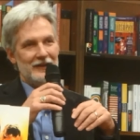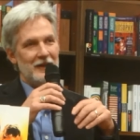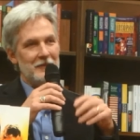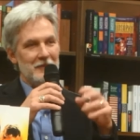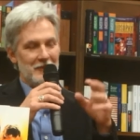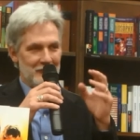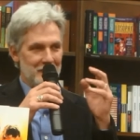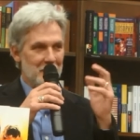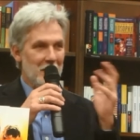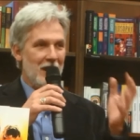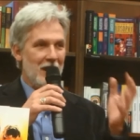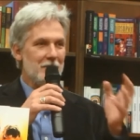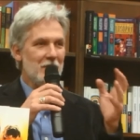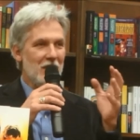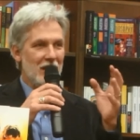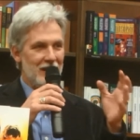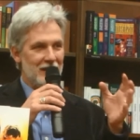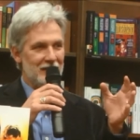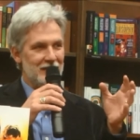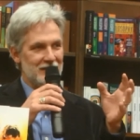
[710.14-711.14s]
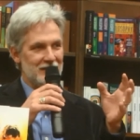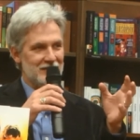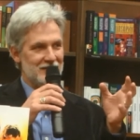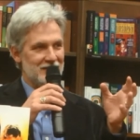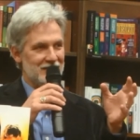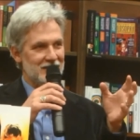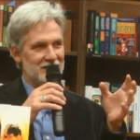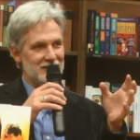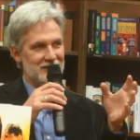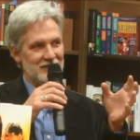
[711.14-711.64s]
I, my mind
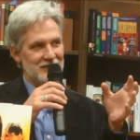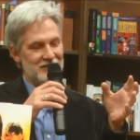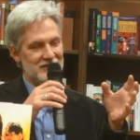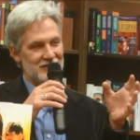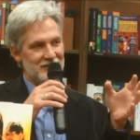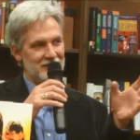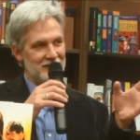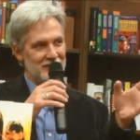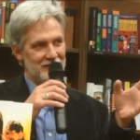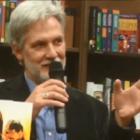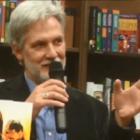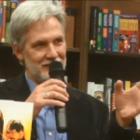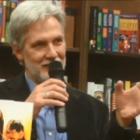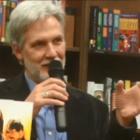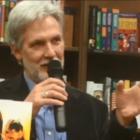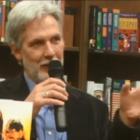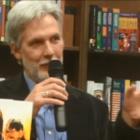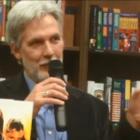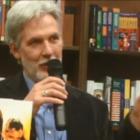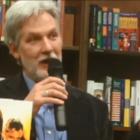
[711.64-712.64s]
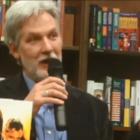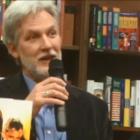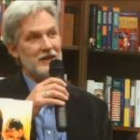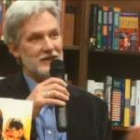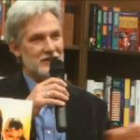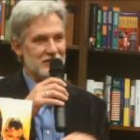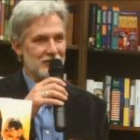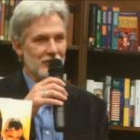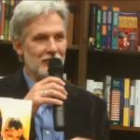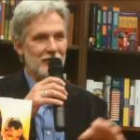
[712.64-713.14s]
is is just a running
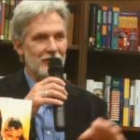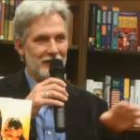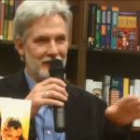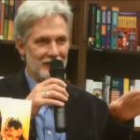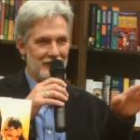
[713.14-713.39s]
story,